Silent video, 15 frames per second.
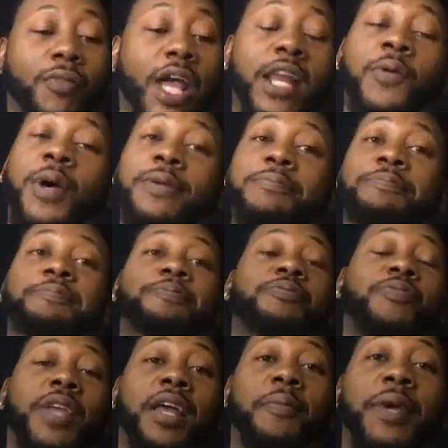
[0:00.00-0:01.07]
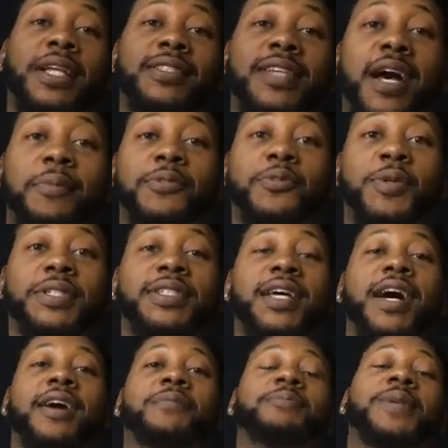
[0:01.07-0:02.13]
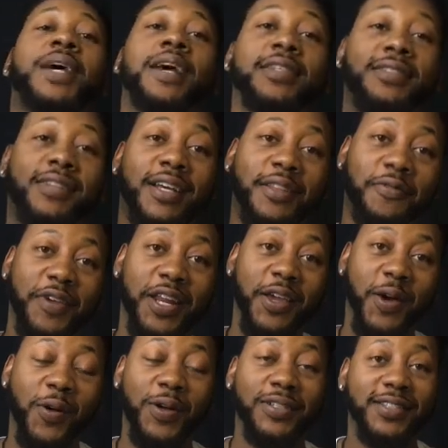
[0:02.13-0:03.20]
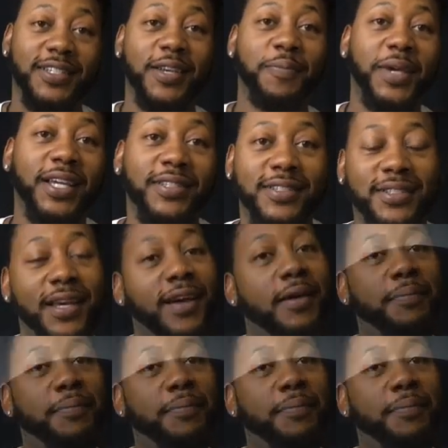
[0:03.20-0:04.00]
Anyway, in the meantime, between time, it's another video. Tim Eats.